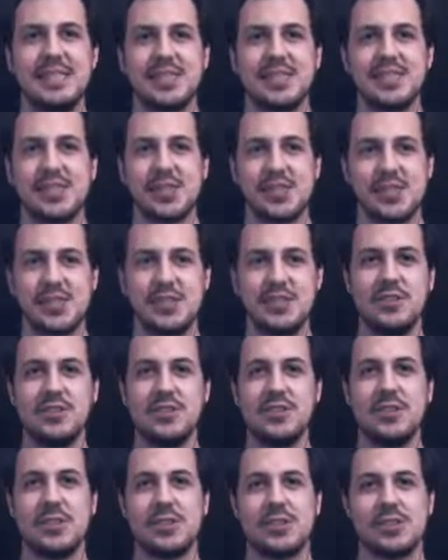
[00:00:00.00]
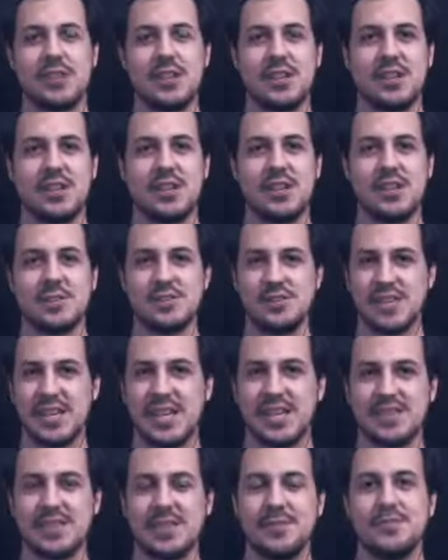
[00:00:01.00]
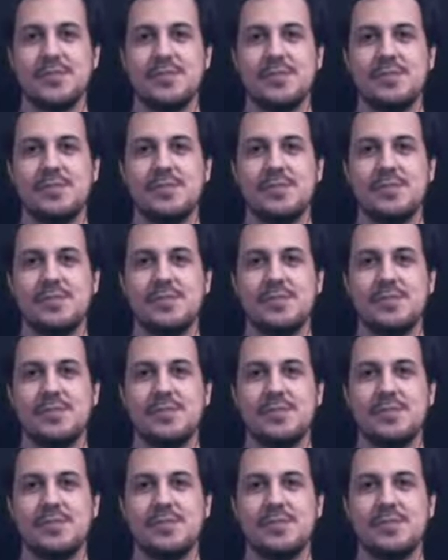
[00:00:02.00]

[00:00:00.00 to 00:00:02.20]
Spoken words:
He's in charge of the New York Sanctum.